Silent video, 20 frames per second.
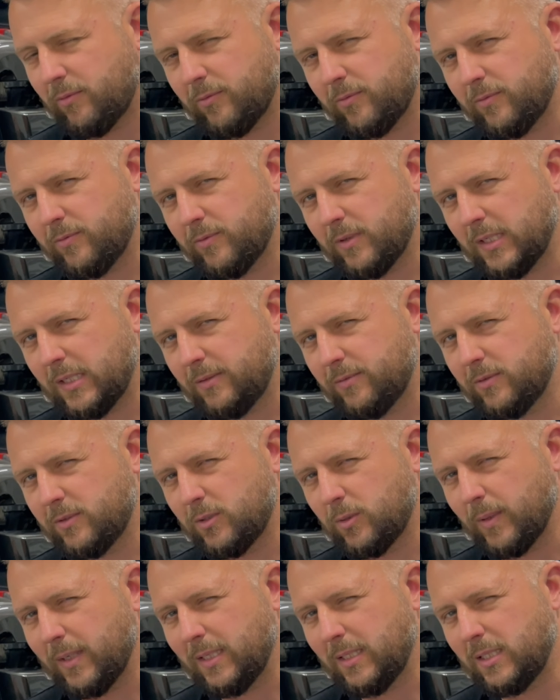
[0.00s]

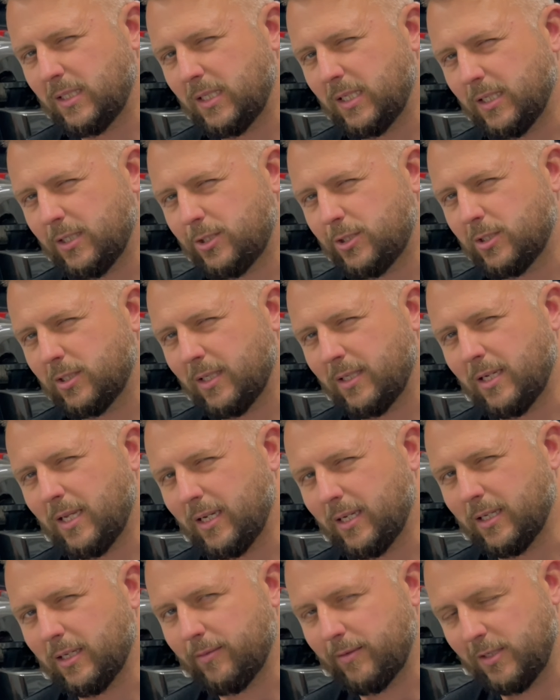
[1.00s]
£520ish in
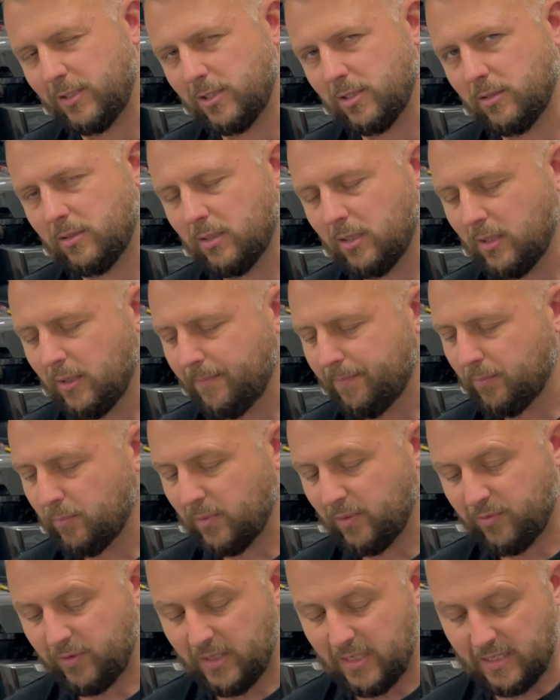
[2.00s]
that kind of region
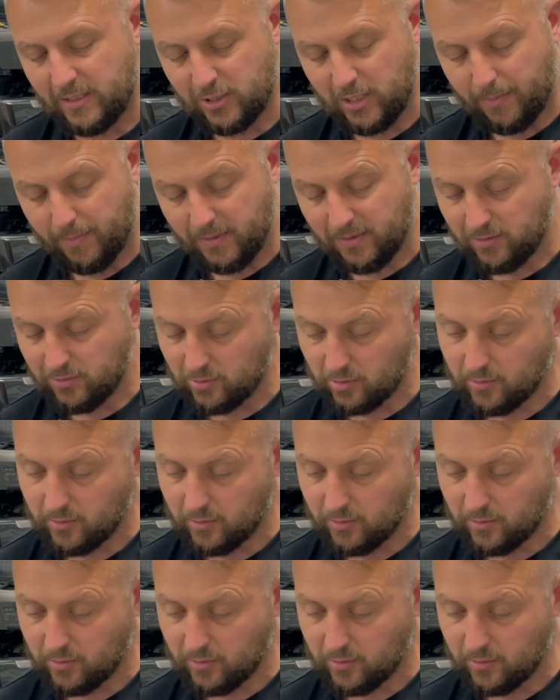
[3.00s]
with free shipping.